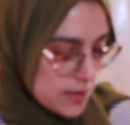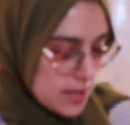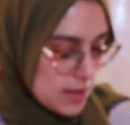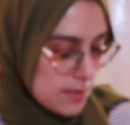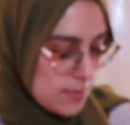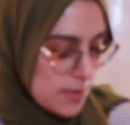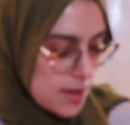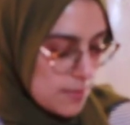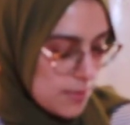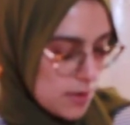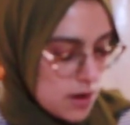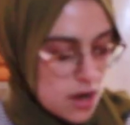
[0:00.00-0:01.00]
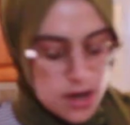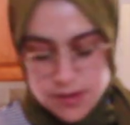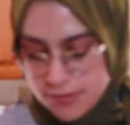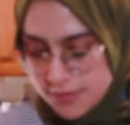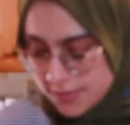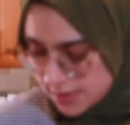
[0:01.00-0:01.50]
take the paper
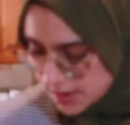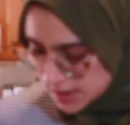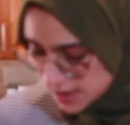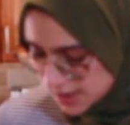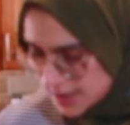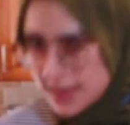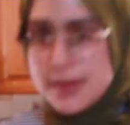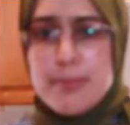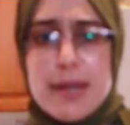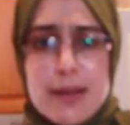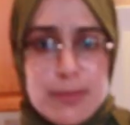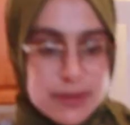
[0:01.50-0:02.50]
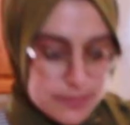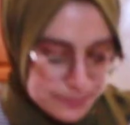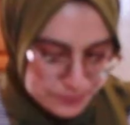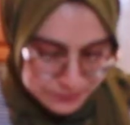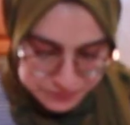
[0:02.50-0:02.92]
off, the paper.